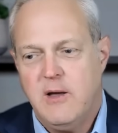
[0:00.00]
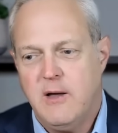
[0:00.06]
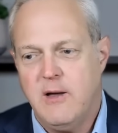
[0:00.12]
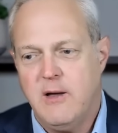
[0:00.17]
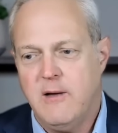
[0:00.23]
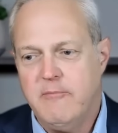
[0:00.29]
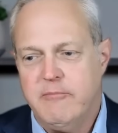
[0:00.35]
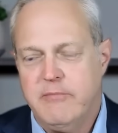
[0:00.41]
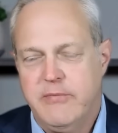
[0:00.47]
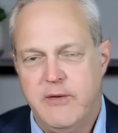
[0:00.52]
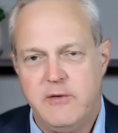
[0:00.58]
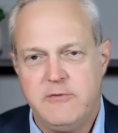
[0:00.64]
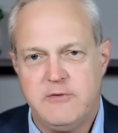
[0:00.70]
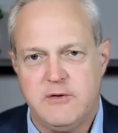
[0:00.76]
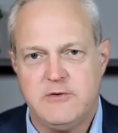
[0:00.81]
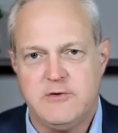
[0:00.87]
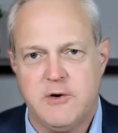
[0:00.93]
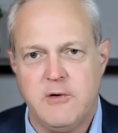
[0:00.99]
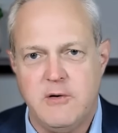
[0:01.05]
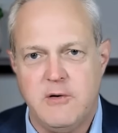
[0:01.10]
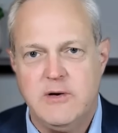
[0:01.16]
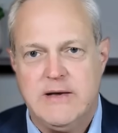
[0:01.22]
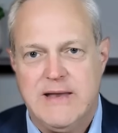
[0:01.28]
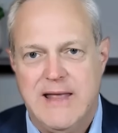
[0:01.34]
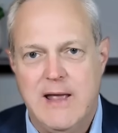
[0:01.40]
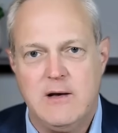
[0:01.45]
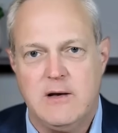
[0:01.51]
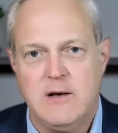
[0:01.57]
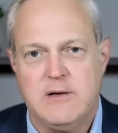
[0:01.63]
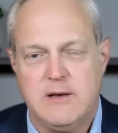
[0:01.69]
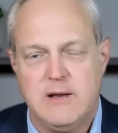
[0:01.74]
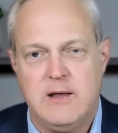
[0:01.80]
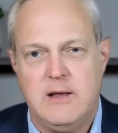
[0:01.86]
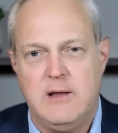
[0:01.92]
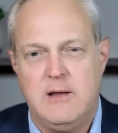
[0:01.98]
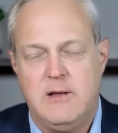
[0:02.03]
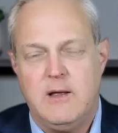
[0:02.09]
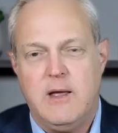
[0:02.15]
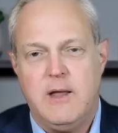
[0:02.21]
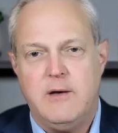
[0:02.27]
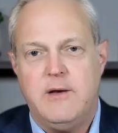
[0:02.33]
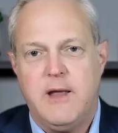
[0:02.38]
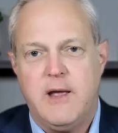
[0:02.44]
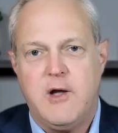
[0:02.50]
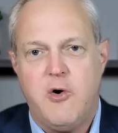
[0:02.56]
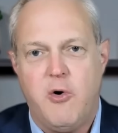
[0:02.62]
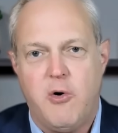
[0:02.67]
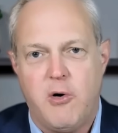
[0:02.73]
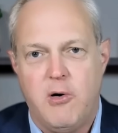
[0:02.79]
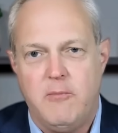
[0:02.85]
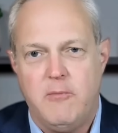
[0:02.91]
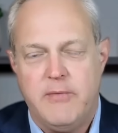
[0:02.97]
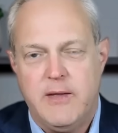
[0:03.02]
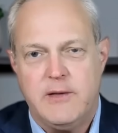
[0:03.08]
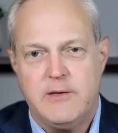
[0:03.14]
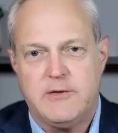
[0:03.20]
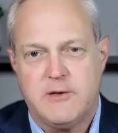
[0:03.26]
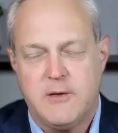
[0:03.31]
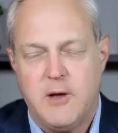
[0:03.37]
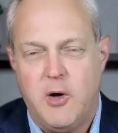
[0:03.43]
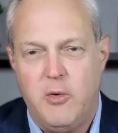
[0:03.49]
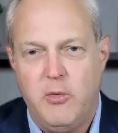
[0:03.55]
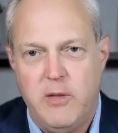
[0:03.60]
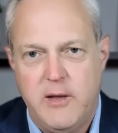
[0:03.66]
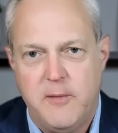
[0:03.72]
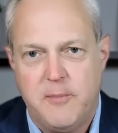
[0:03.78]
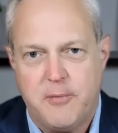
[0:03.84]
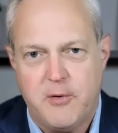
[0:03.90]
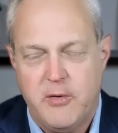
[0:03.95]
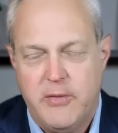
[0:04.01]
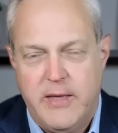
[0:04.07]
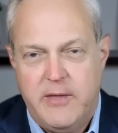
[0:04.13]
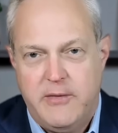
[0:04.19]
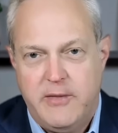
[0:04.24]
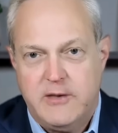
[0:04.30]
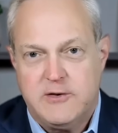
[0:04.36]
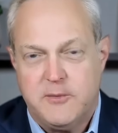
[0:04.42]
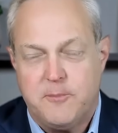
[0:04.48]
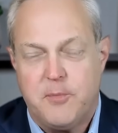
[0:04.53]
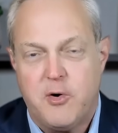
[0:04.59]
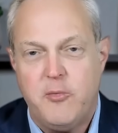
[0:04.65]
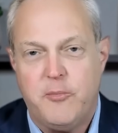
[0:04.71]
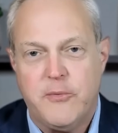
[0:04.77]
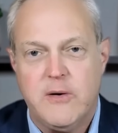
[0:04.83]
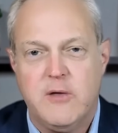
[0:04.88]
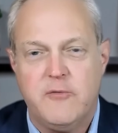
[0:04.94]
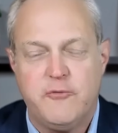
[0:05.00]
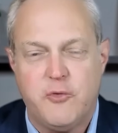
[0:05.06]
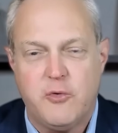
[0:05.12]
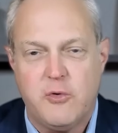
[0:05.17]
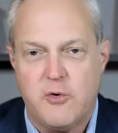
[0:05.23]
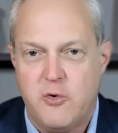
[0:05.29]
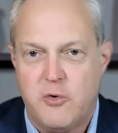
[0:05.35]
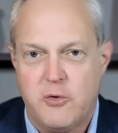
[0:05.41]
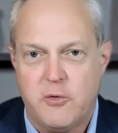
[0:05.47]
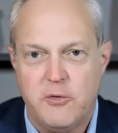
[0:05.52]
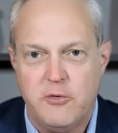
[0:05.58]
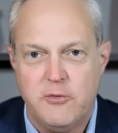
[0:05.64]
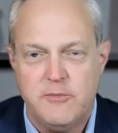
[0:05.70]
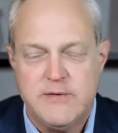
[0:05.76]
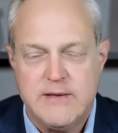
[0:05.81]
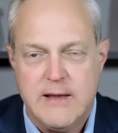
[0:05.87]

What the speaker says: there's a certain dignity and decorum that's that's appropriate for courtrooms.